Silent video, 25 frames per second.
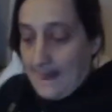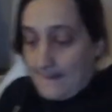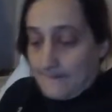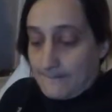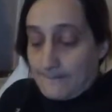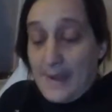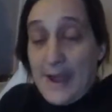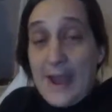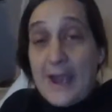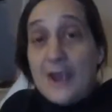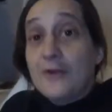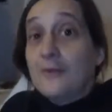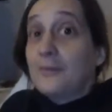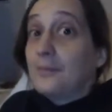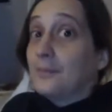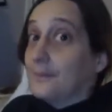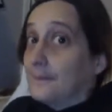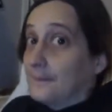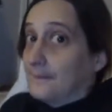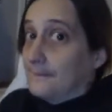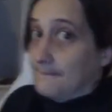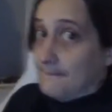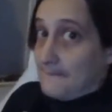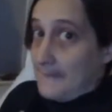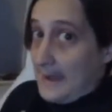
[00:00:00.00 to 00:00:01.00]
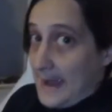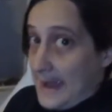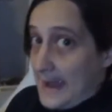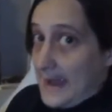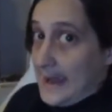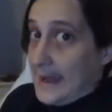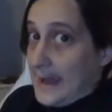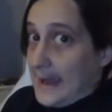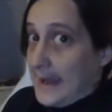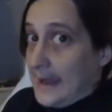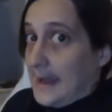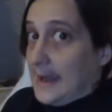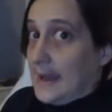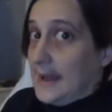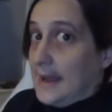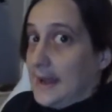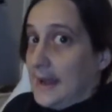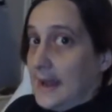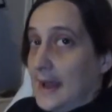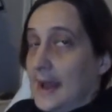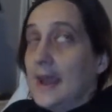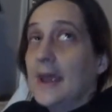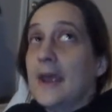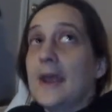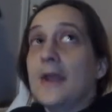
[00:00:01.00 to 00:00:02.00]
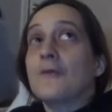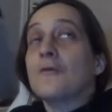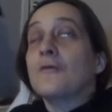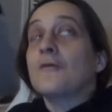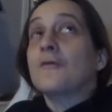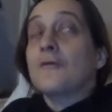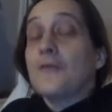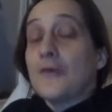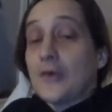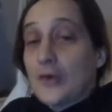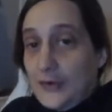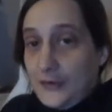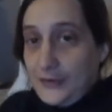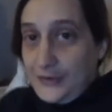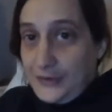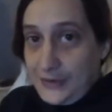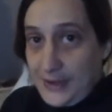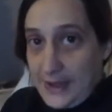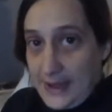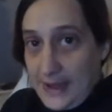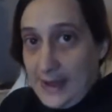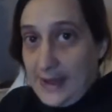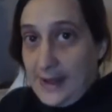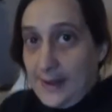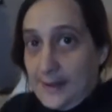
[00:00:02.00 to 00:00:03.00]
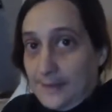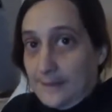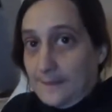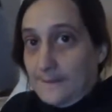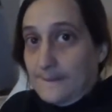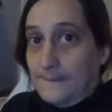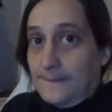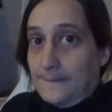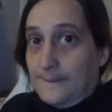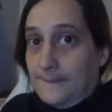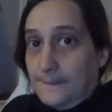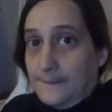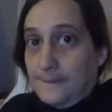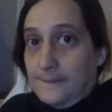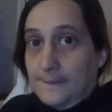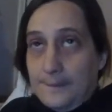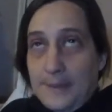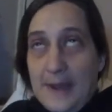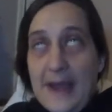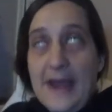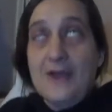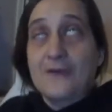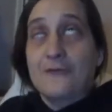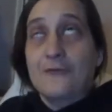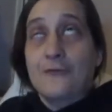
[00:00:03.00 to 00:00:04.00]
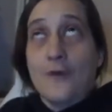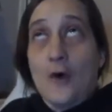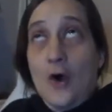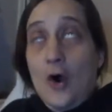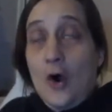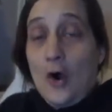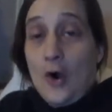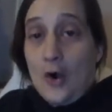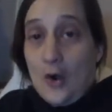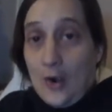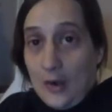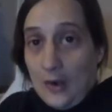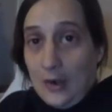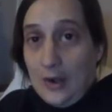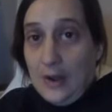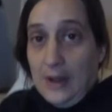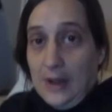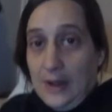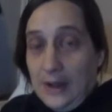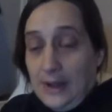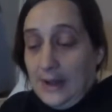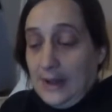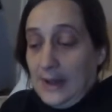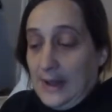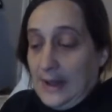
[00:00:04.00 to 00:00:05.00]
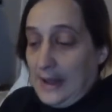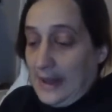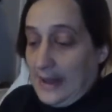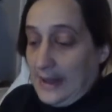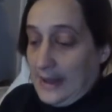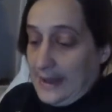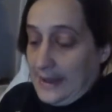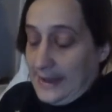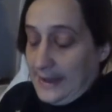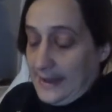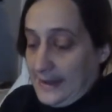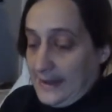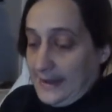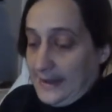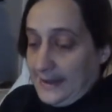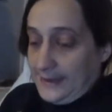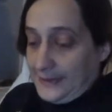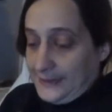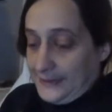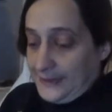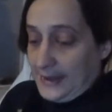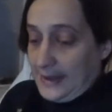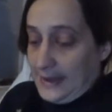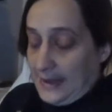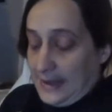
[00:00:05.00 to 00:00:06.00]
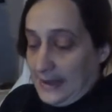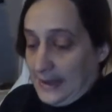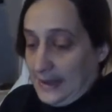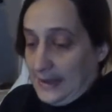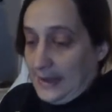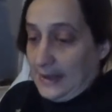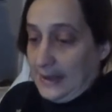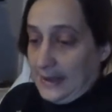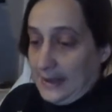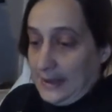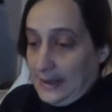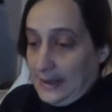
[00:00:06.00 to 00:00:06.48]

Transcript: My main and first thing by far is I